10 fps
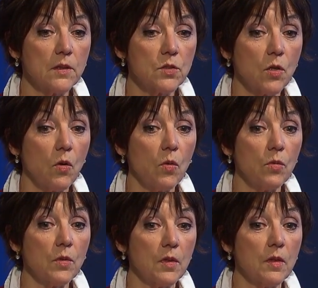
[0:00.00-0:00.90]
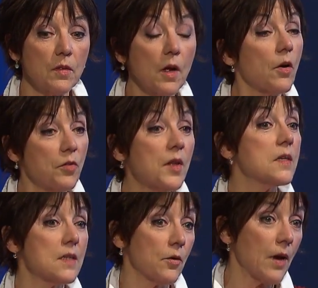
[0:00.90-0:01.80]
so there are
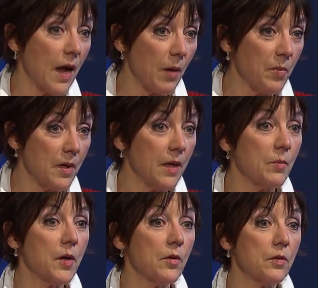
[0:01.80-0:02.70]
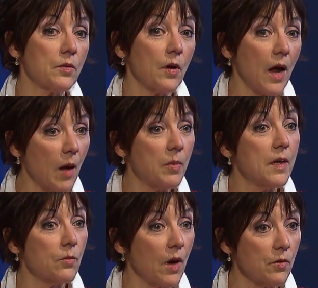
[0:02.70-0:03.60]
things that are happening, but are, they're
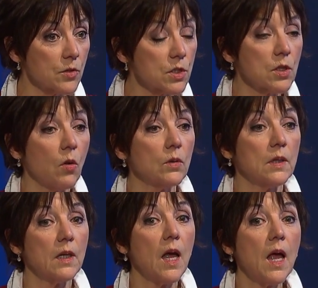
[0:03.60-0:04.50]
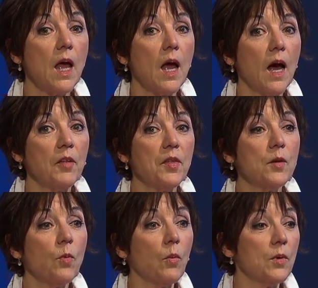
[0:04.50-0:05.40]
happening rather slowly. I
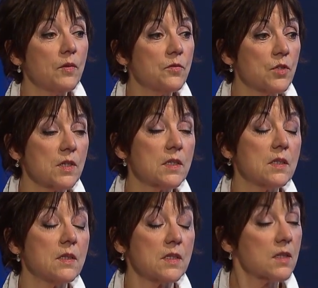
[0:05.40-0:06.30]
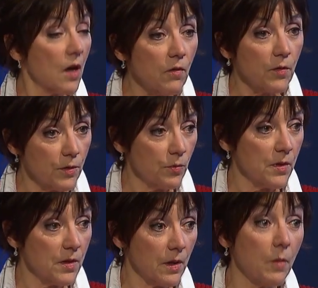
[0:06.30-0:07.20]
think what we've just discovered
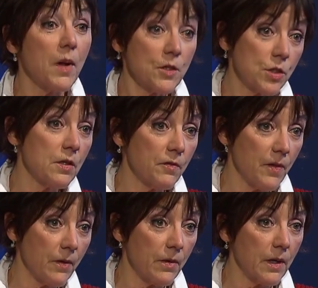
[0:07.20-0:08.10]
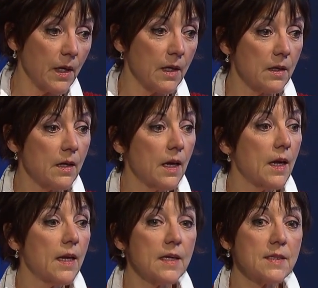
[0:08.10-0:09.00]
with the Ghomeshi affair, again,
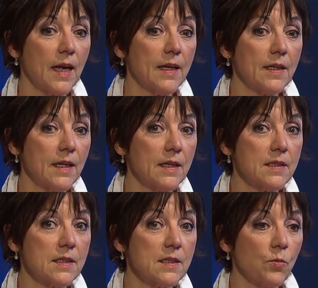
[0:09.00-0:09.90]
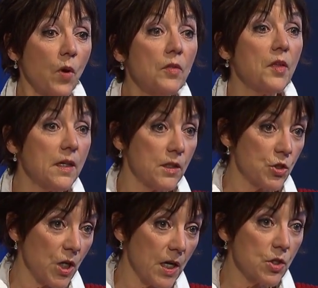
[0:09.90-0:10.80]
is that it's one thing to
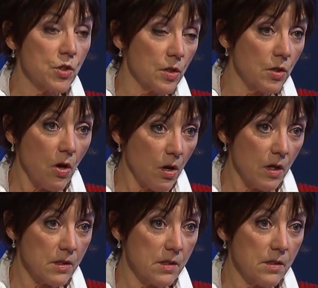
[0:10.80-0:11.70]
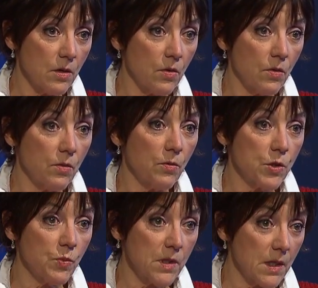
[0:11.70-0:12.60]
change the laws, you know,
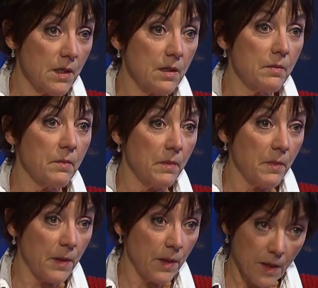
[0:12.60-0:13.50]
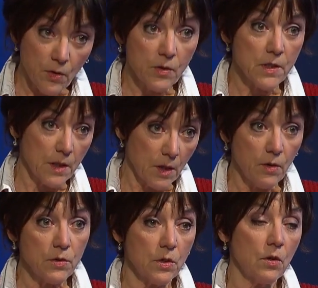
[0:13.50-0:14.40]
which we did years and
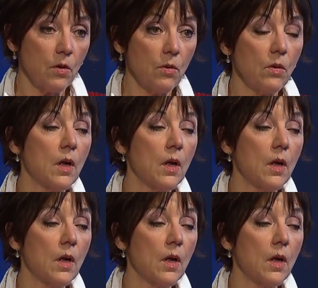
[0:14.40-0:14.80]
years ago,